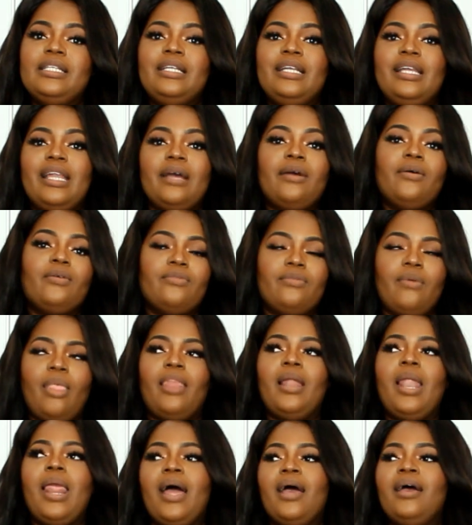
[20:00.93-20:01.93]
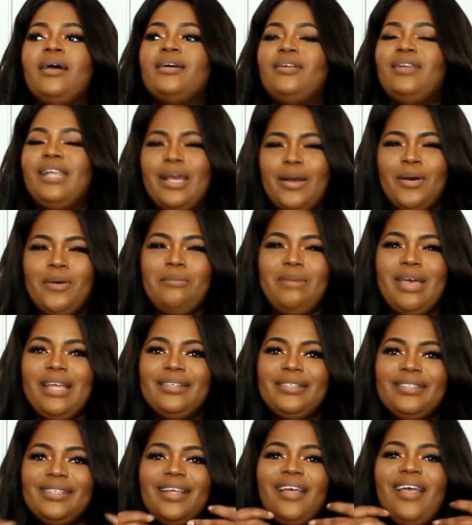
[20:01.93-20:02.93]
to
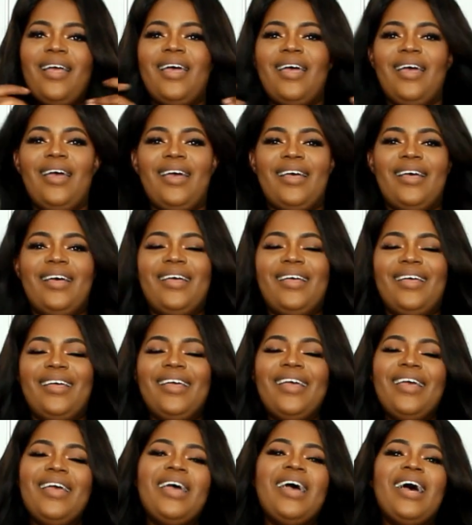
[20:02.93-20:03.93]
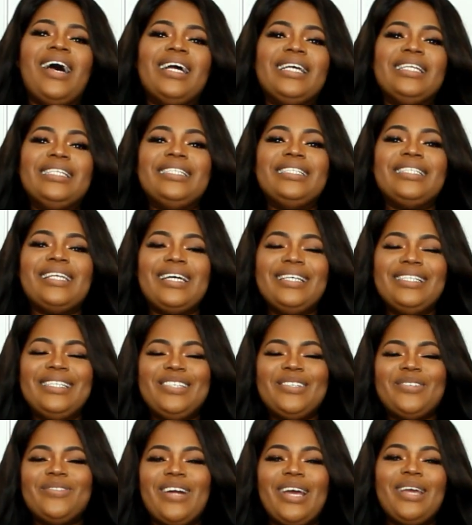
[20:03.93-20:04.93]
recommend I need you guys
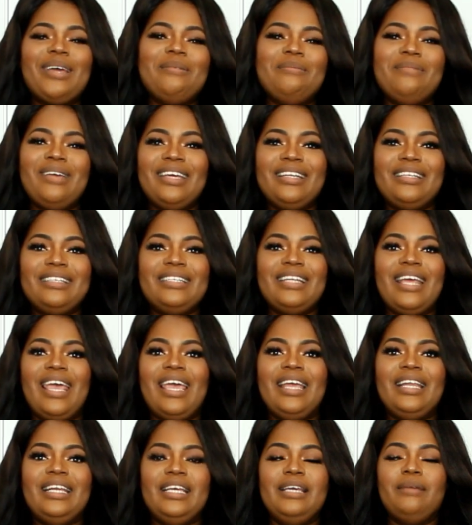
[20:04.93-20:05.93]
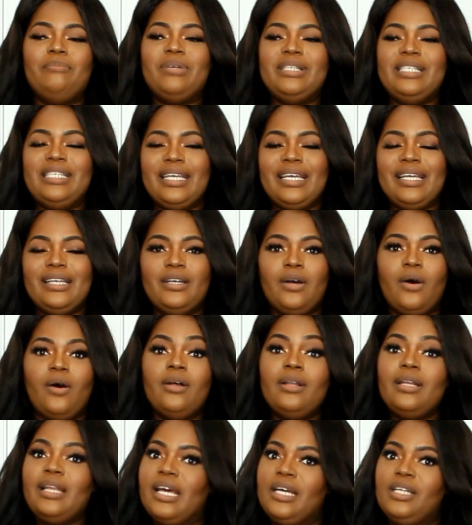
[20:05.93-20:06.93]
to recommend any particular
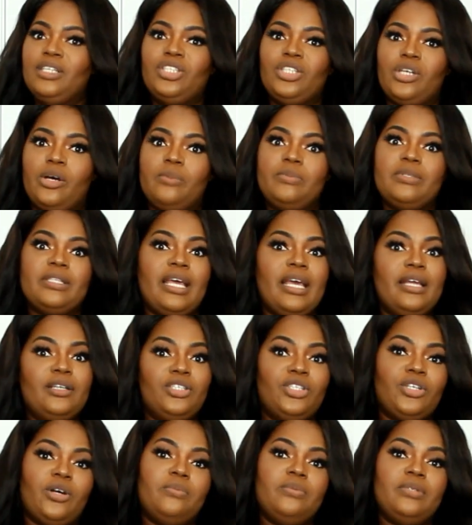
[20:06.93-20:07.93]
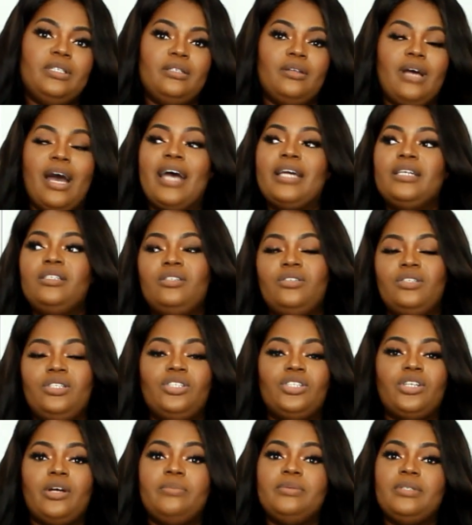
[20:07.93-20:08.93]
online shops and shops in high
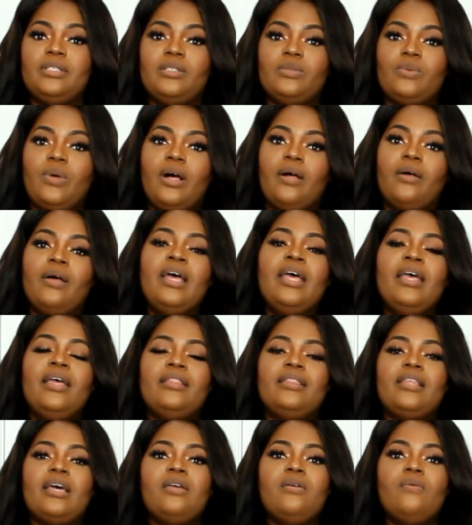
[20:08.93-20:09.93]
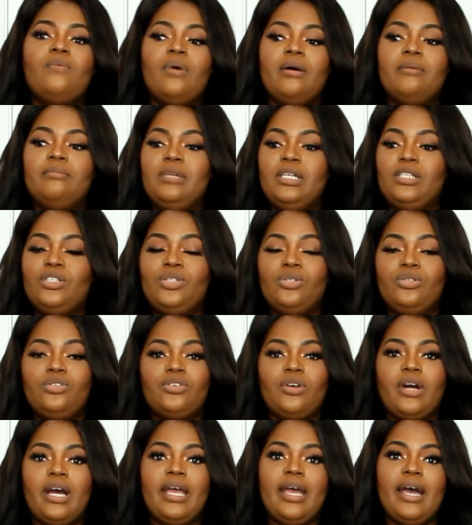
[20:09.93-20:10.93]
street shops as well that you want me to
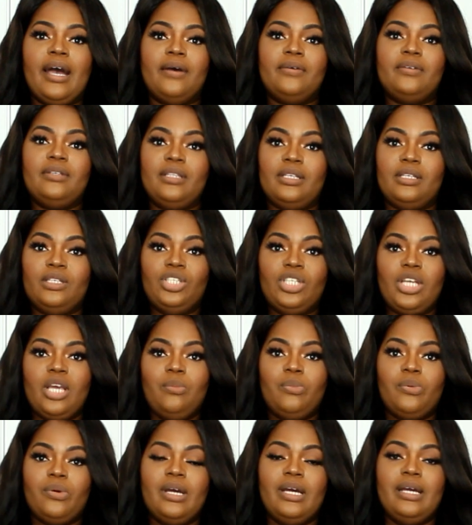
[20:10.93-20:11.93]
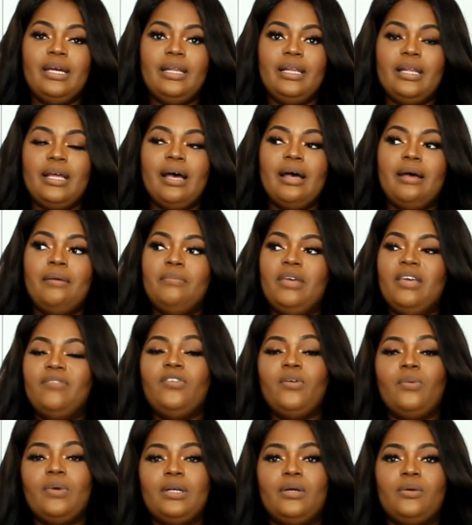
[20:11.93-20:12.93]
try out their shapewear.
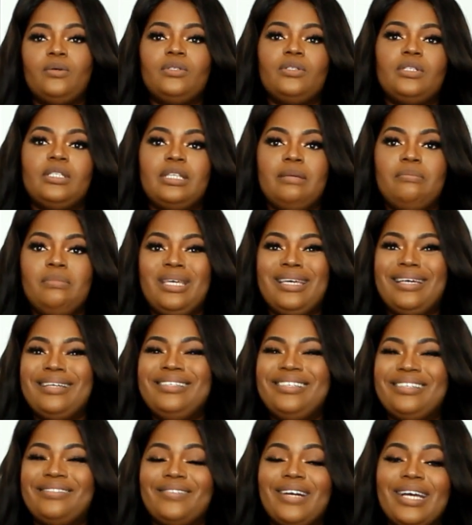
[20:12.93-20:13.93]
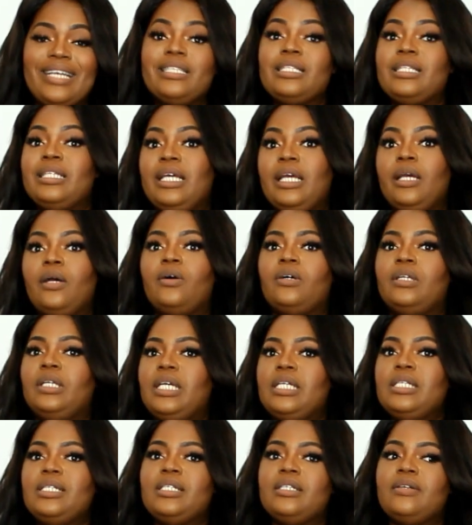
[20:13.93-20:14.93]
If you want to also send me a direct link
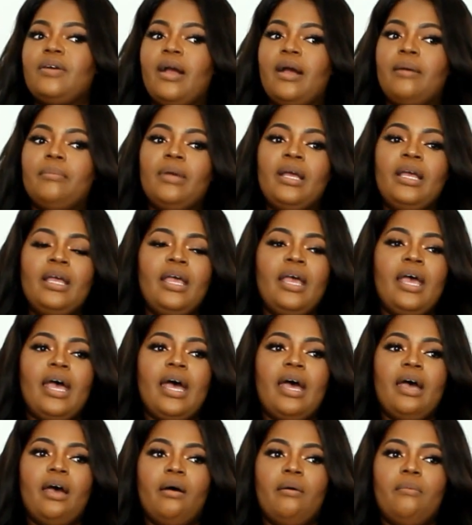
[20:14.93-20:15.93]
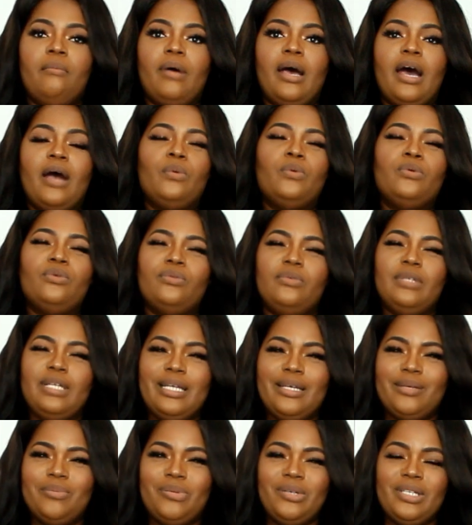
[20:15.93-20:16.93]
on Instagram, I would
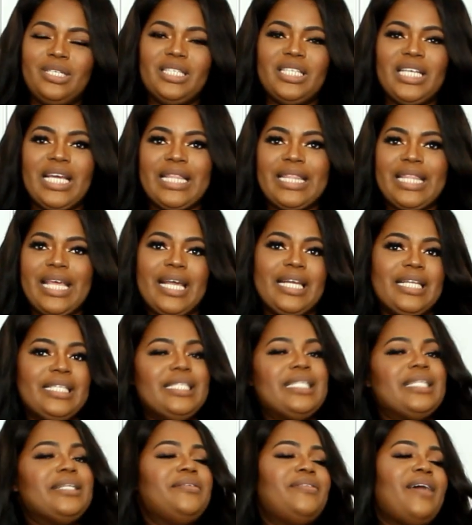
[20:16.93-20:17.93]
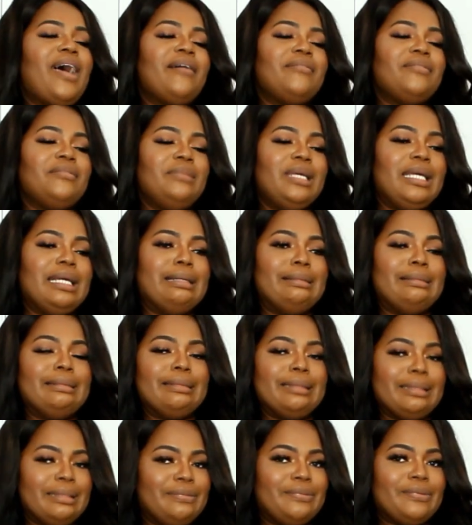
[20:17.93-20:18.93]
really appreciate that instead of having me go
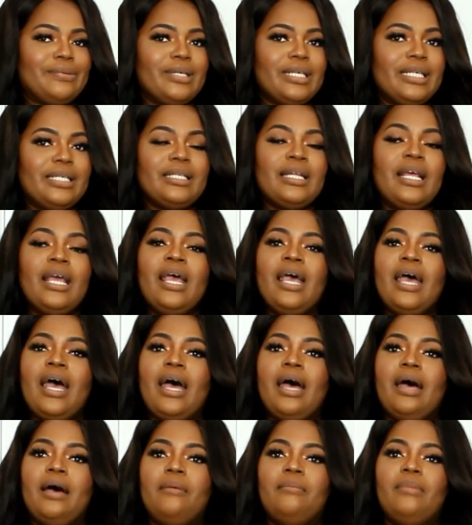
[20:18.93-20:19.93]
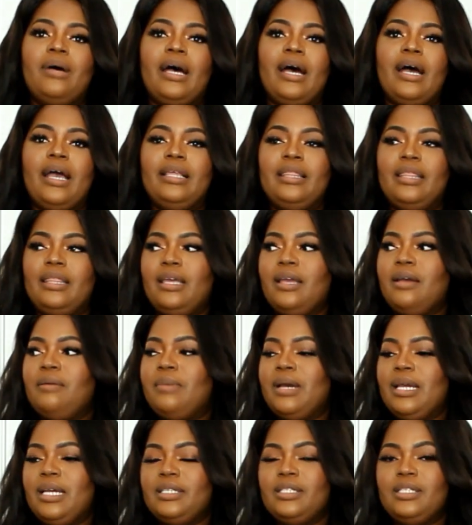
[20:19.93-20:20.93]
look for it. I think
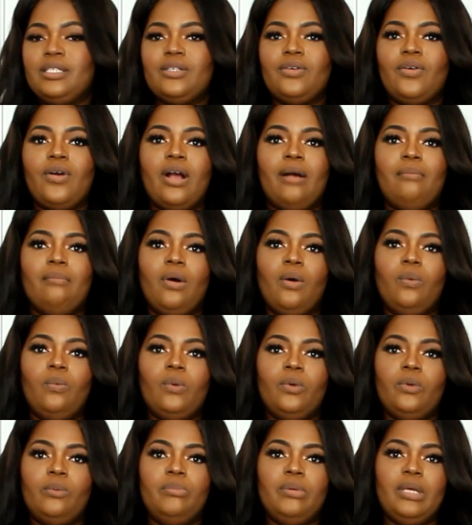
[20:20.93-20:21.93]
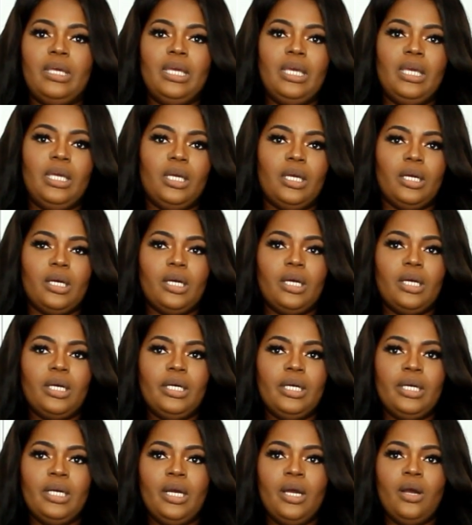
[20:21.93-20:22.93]
my Instagram will be
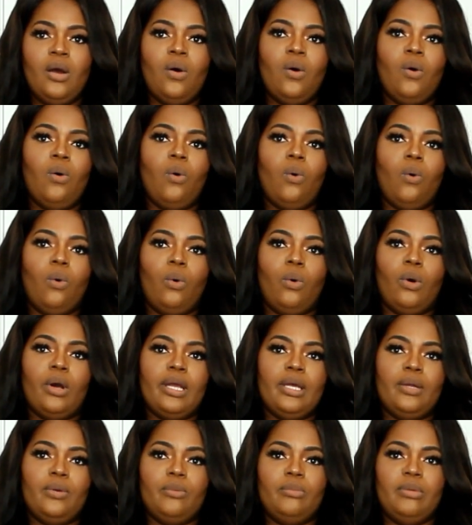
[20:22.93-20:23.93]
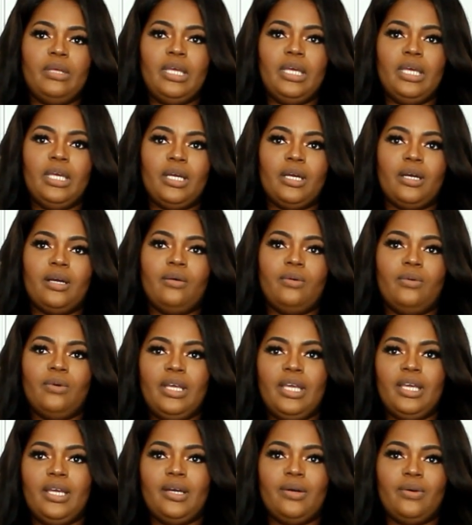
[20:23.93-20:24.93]
here, or it'll be here or
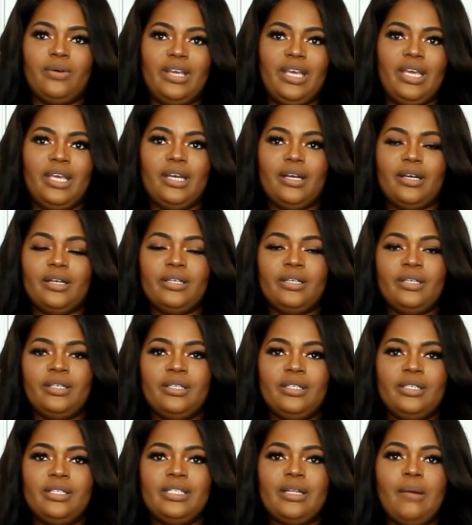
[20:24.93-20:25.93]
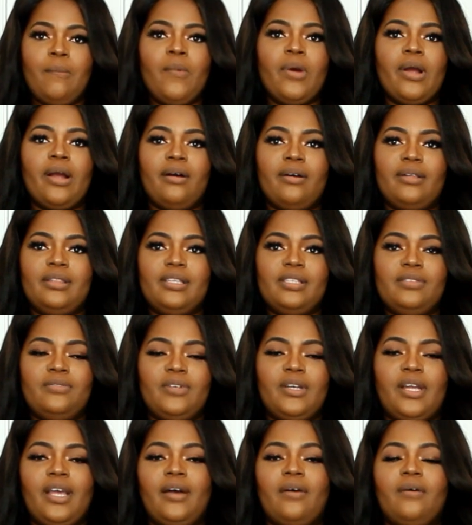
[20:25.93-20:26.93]
here or here somewhere on this
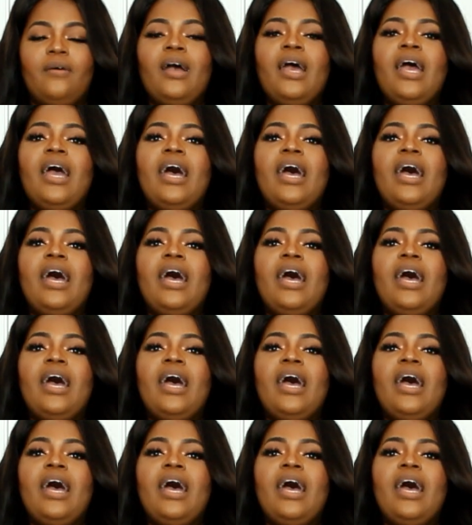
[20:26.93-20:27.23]
video.